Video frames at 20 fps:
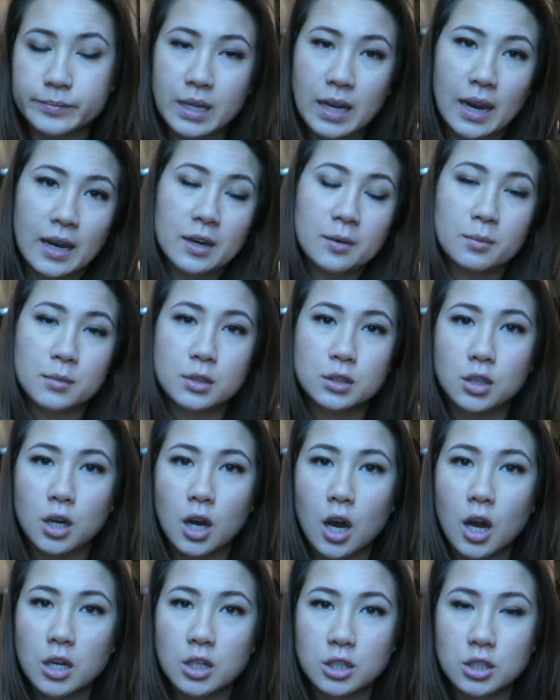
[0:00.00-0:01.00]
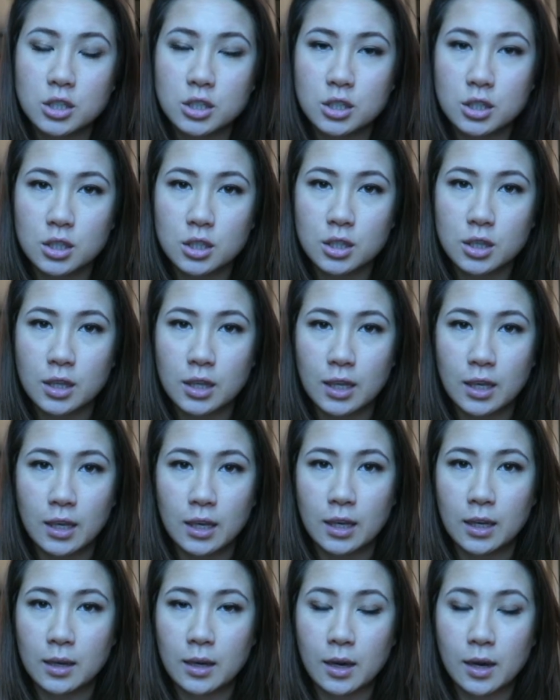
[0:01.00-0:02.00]
kind of massage
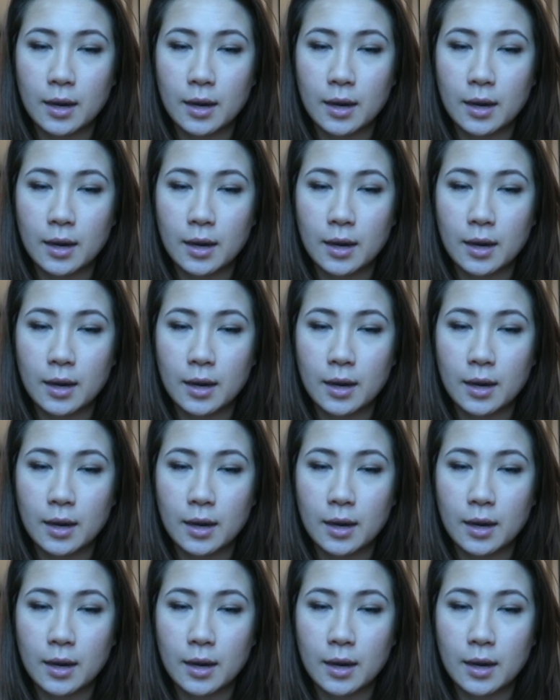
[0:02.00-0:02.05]
the